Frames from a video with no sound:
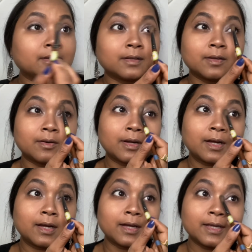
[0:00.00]
your
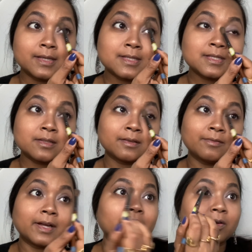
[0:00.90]
eyes,
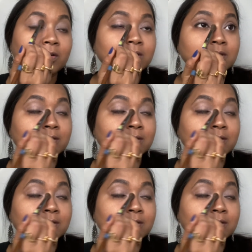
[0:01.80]
why not?